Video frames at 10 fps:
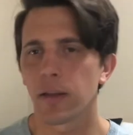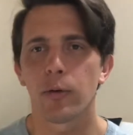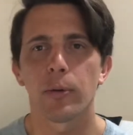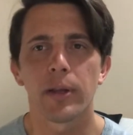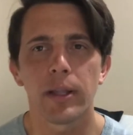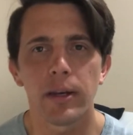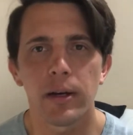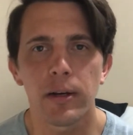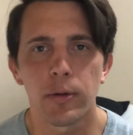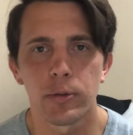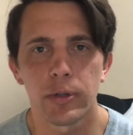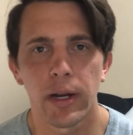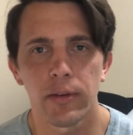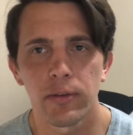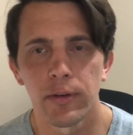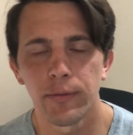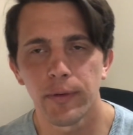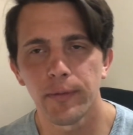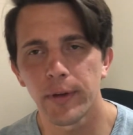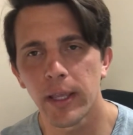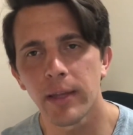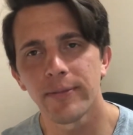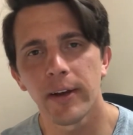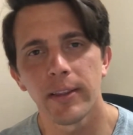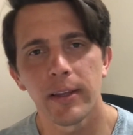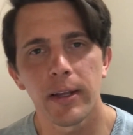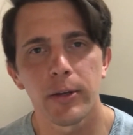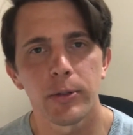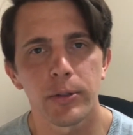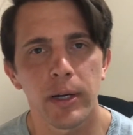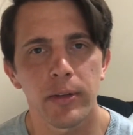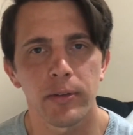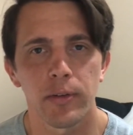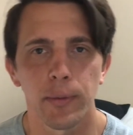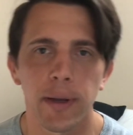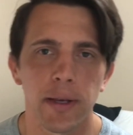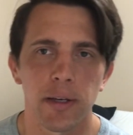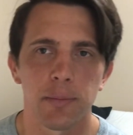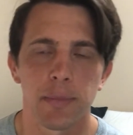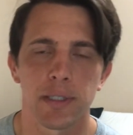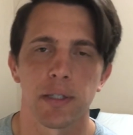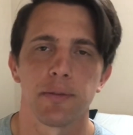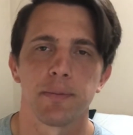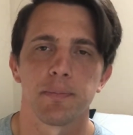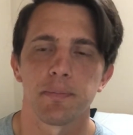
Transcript: creating audio tracks. If I can't find the audio tracks, creating them myself.